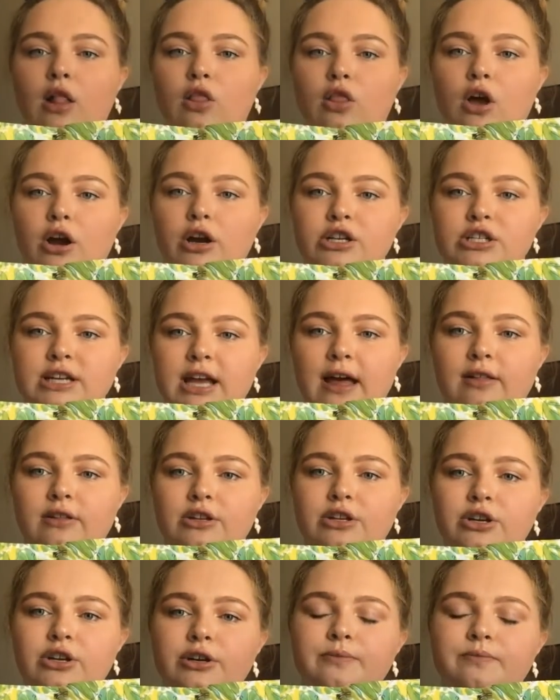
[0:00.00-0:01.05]
large
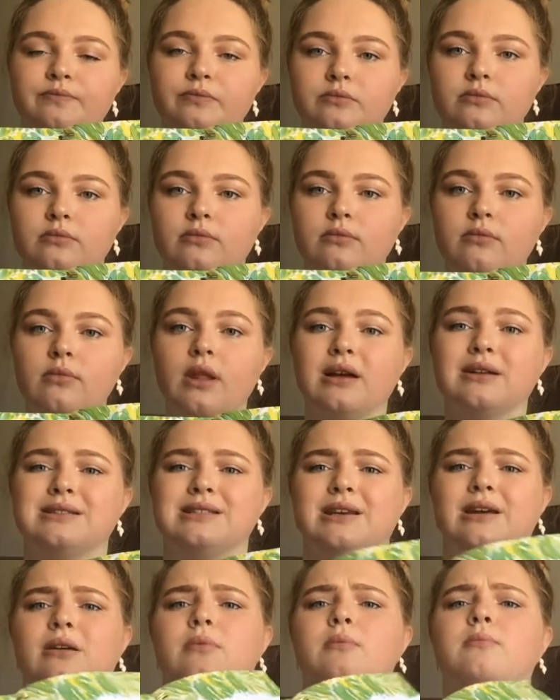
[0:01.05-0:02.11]
calendar
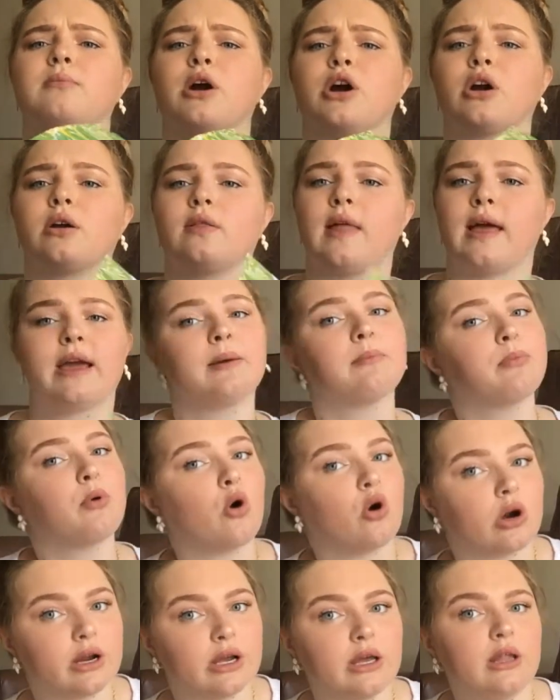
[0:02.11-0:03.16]
to mark like
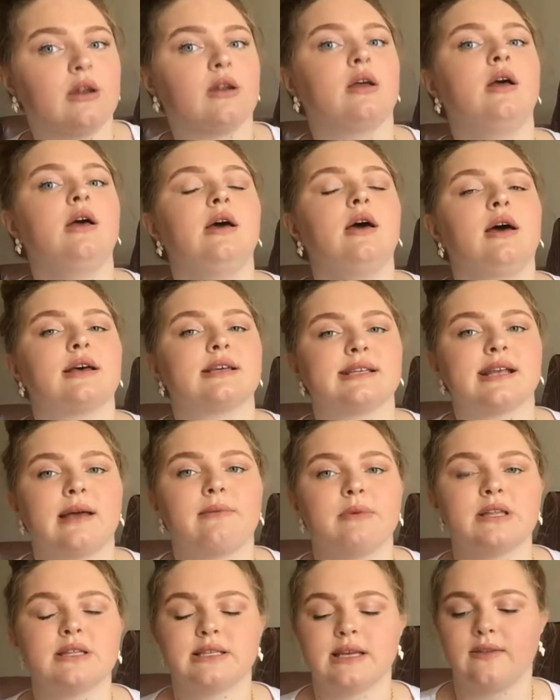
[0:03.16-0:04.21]
important
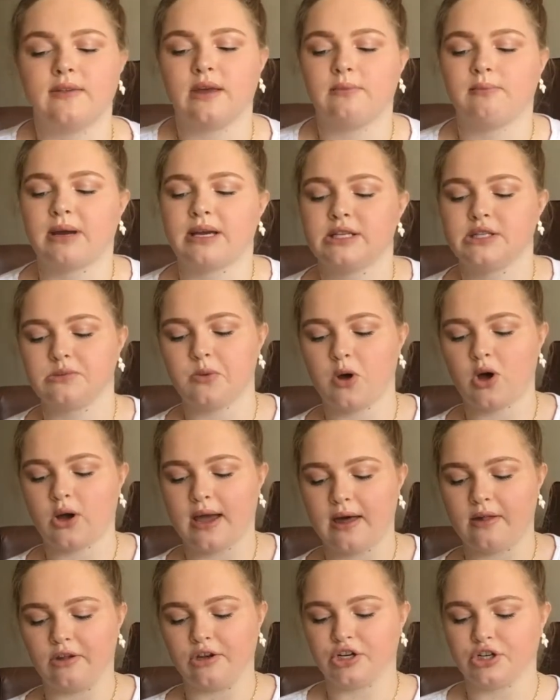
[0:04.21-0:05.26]
assignments, and then my small
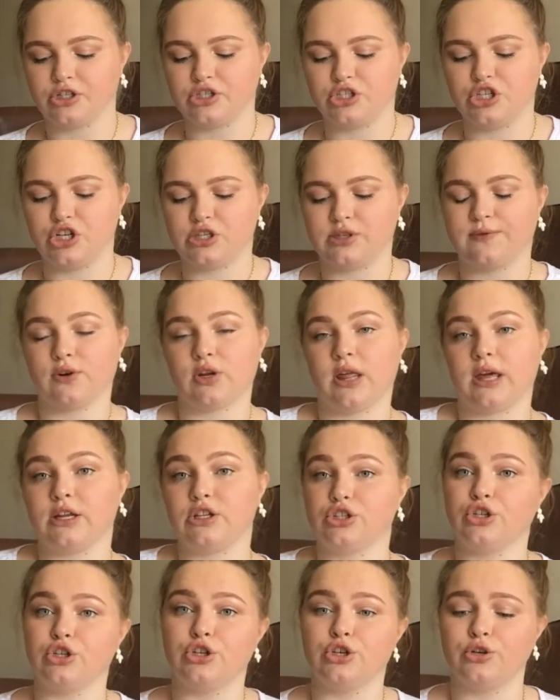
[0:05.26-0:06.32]
calendars just for
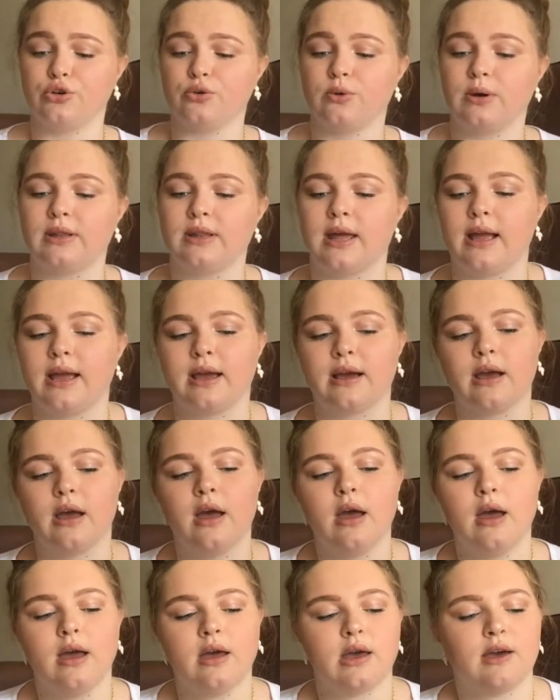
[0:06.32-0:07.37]
like to do, and like
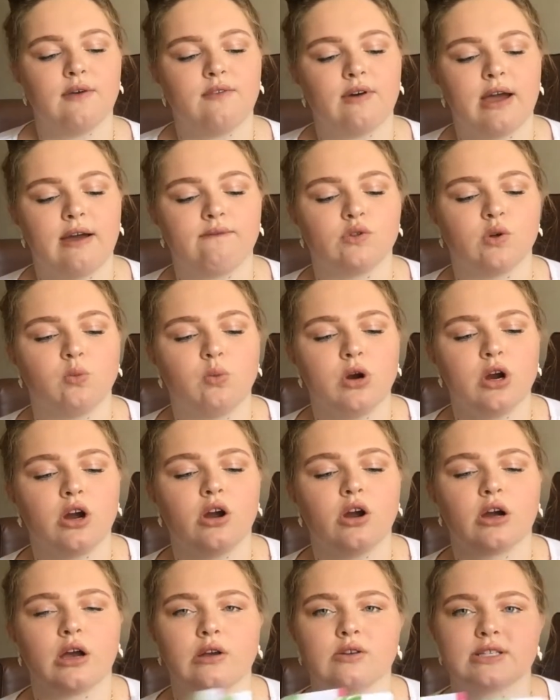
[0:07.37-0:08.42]
if I have to
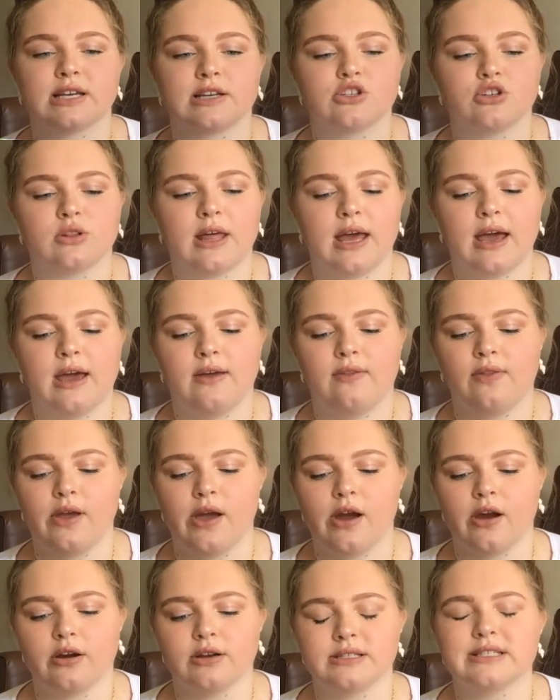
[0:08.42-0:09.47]
work, I'll schedule that in
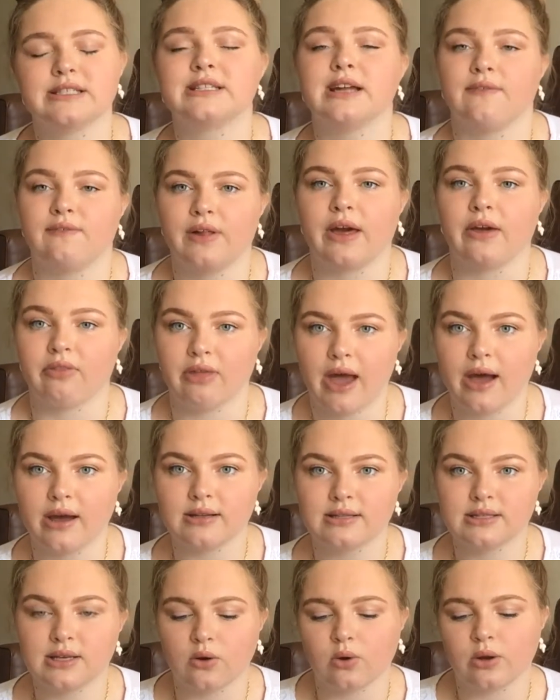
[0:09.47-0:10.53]
there and stuff like that,
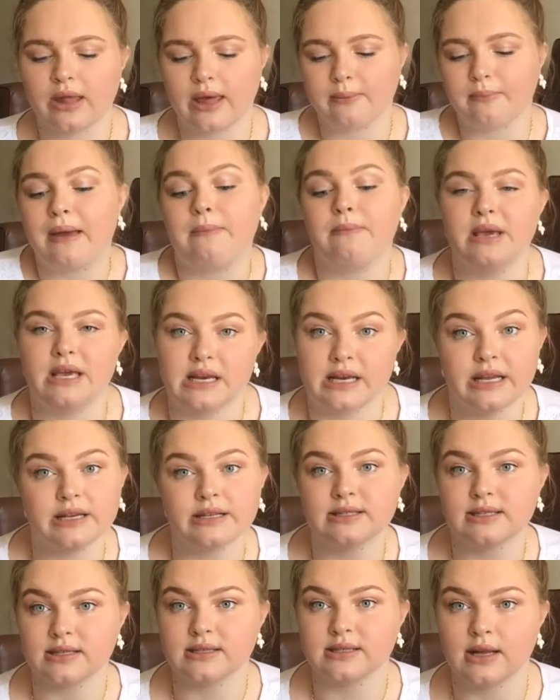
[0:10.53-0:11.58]
or like my
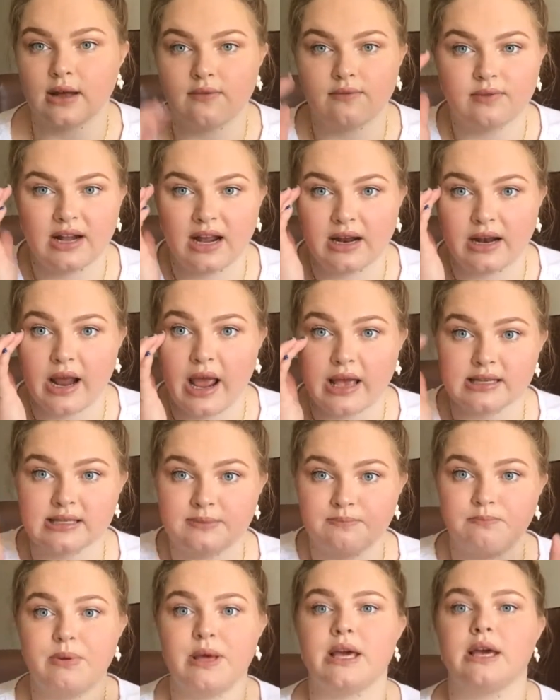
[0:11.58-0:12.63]
meetings and stuff, not
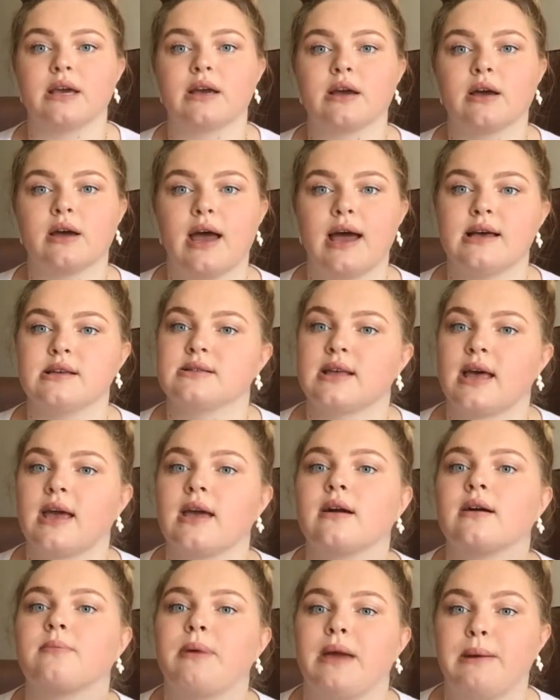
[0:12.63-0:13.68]
as big as
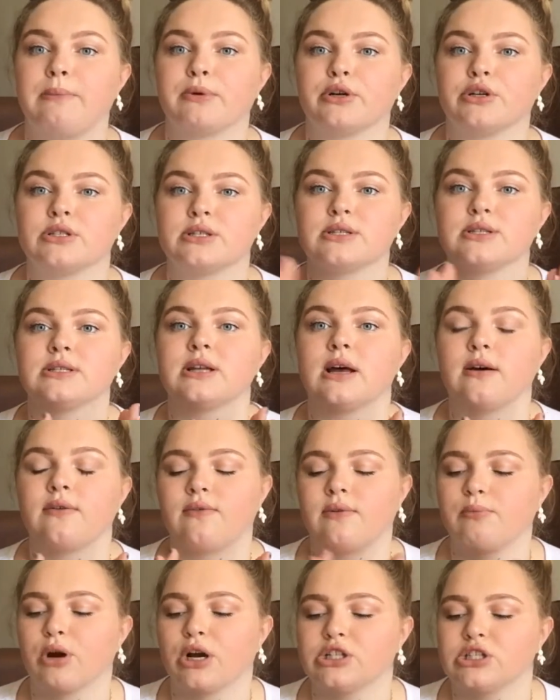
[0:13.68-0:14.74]
like papers and stuff
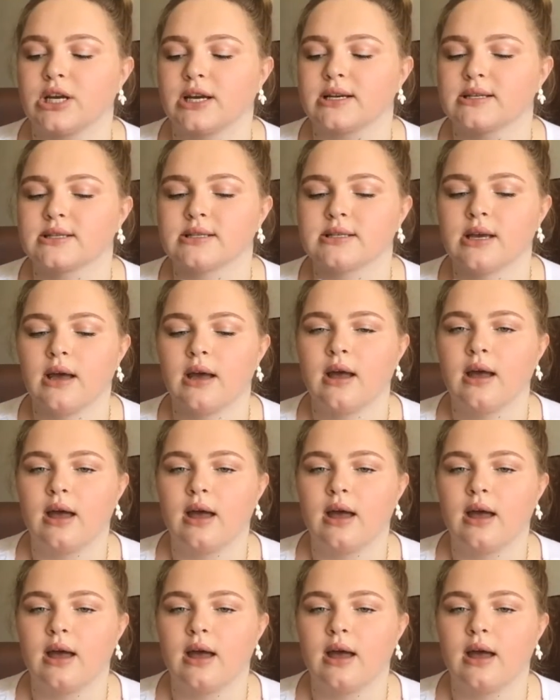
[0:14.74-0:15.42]
and projects.